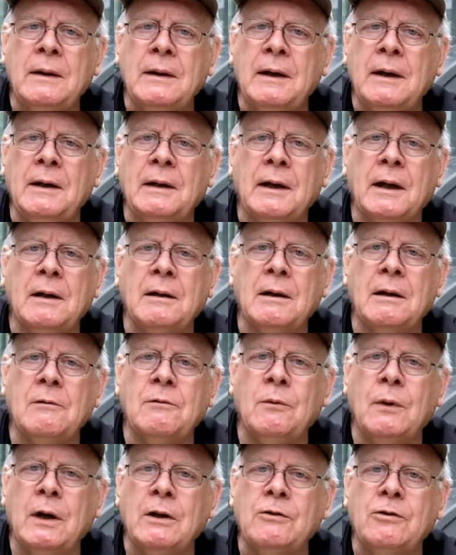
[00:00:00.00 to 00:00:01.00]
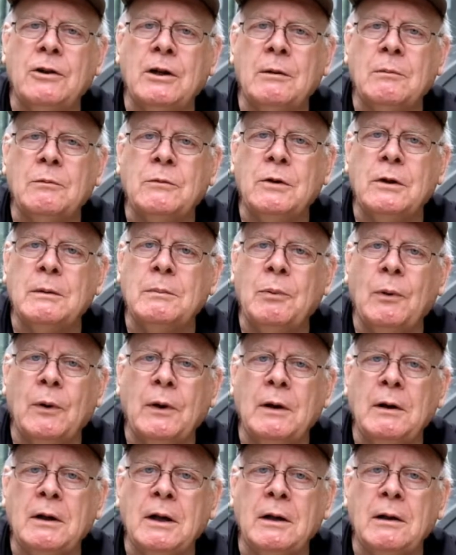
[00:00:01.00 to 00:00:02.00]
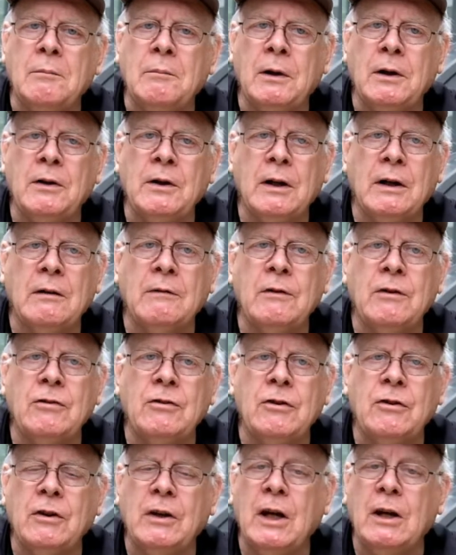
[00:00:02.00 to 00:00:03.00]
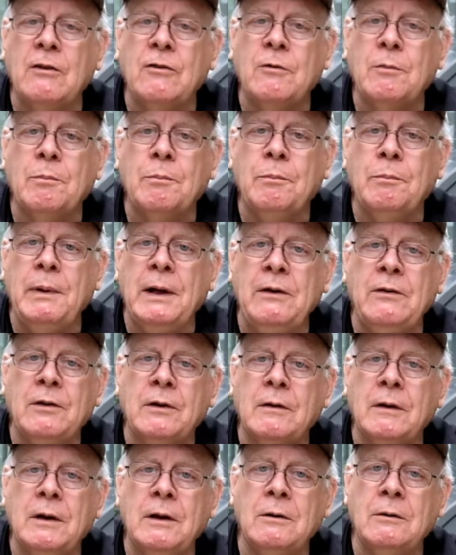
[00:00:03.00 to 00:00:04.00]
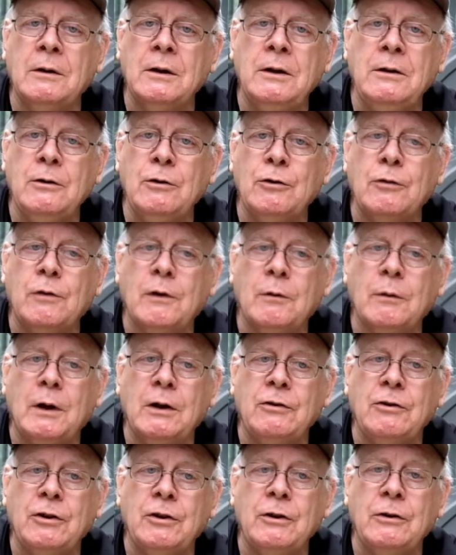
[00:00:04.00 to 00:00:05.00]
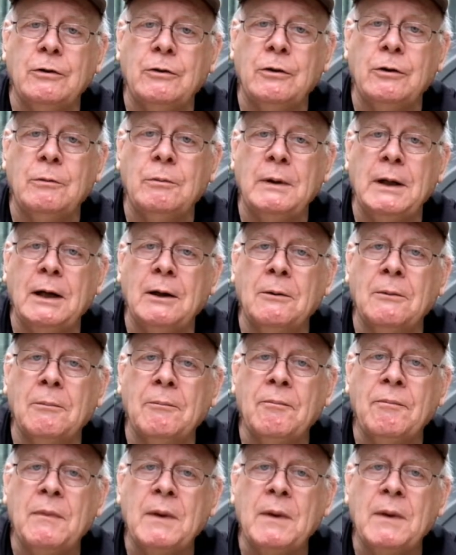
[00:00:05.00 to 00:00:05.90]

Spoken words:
and I love watching them, to the point that my television gets basically only used for watching YouTube now,